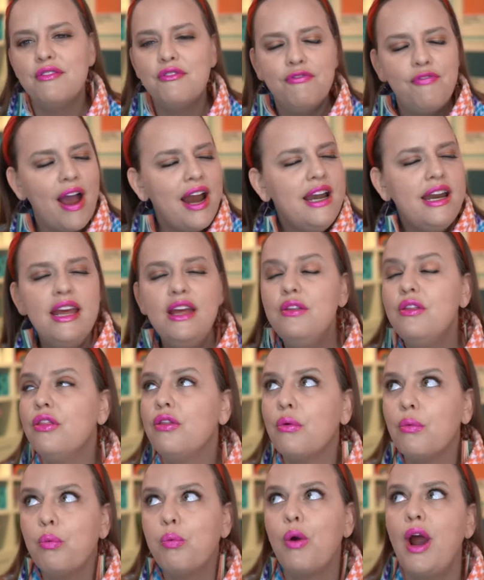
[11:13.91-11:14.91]
Finding the
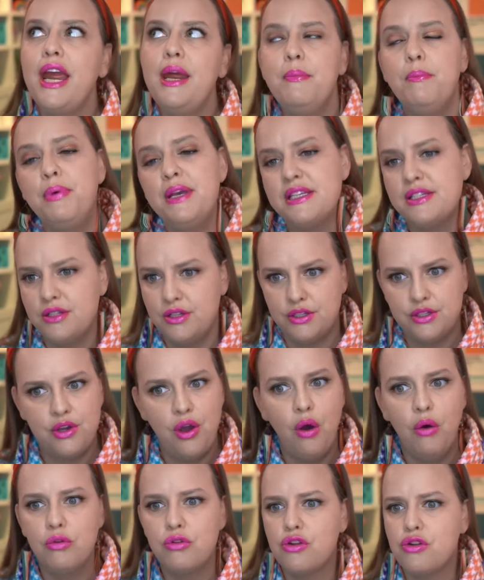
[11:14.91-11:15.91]
right business
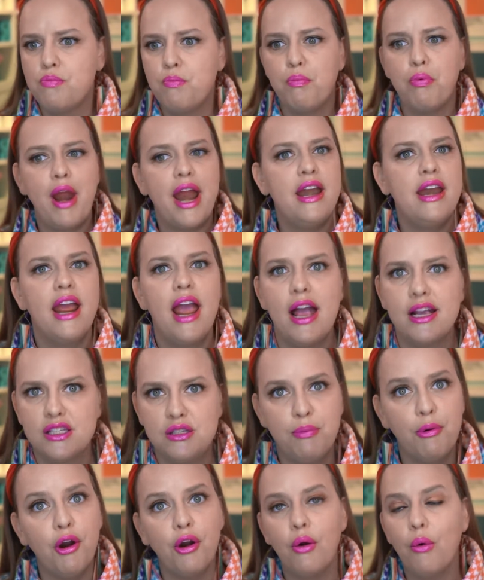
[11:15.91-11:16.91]
coach, branding
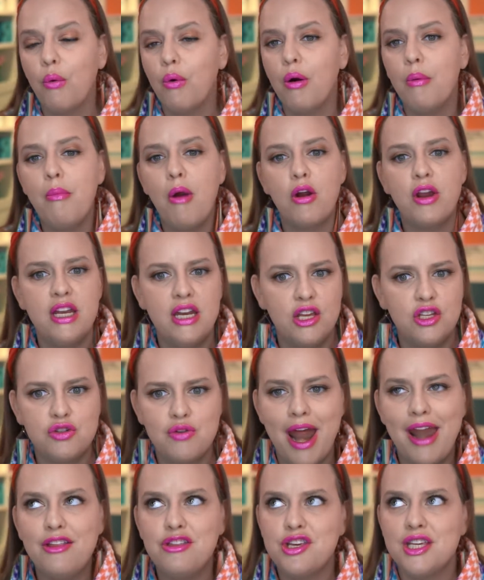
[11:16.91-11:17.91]
expert, or marketing
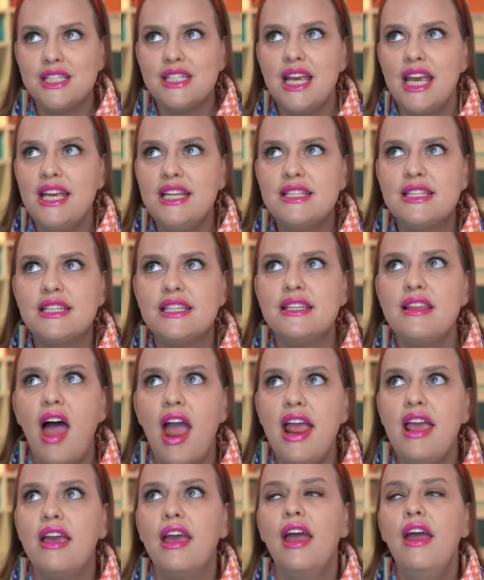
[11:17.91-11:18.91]
strategist, it's
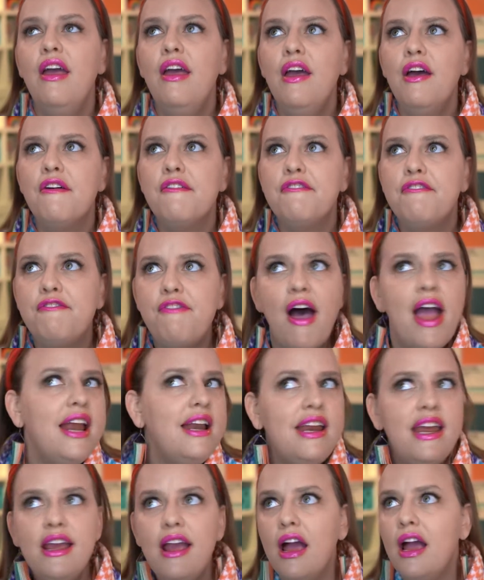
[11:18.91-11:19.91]
like
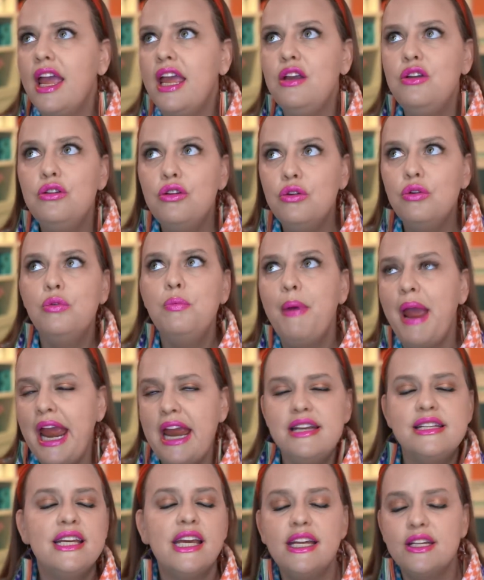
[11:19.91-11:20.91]
finding a new
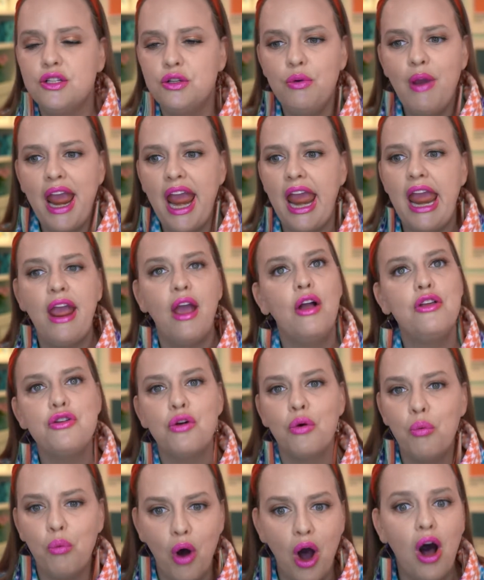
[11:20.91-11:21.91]
painting to hang on
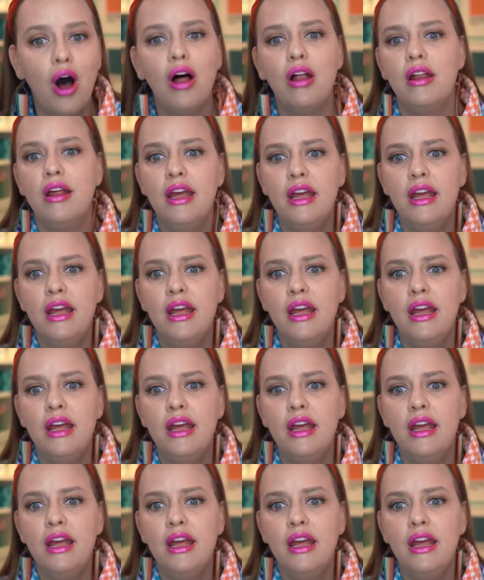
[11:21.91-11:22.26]
your wall.